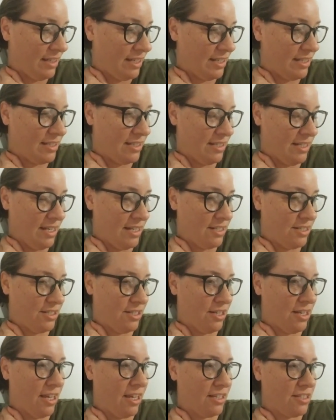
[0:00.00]

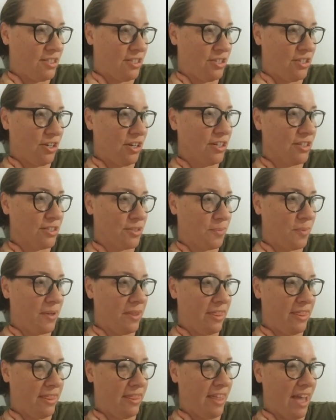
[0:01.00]
it starts
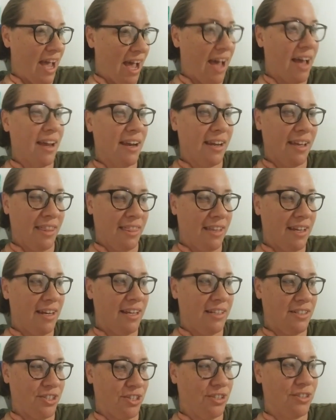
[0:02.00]
with that and then
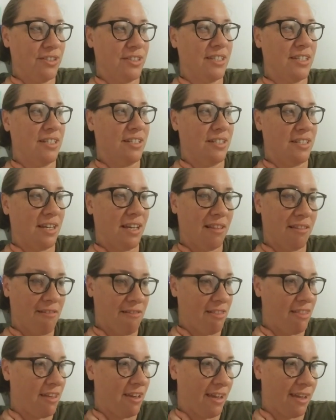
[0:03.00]
it turns into
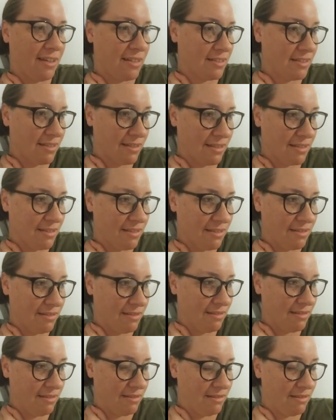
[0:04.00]
other things
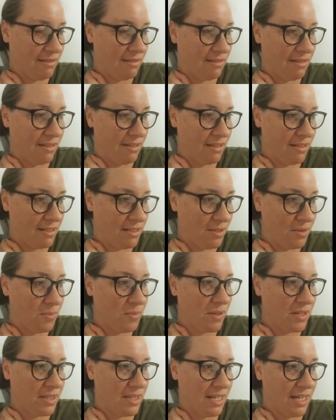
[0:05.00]
because you
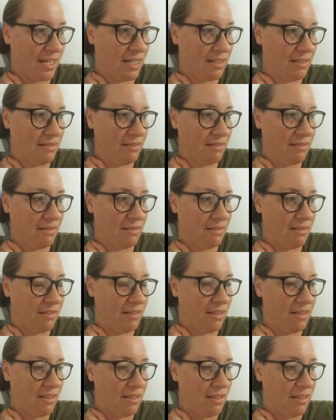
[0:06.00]
want that
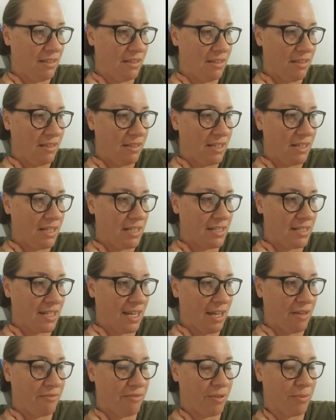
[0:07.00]

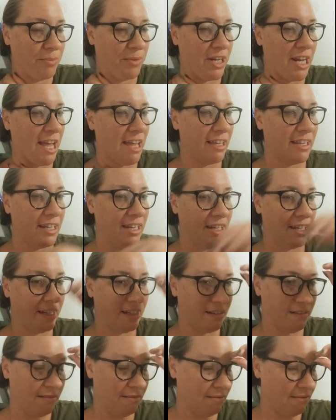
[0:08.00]
escape from reality,
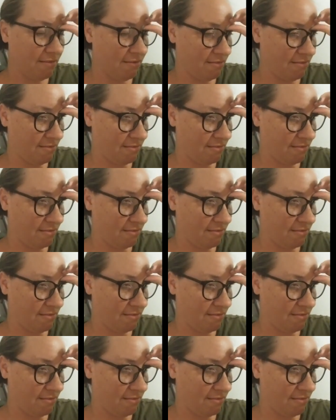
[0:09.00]
and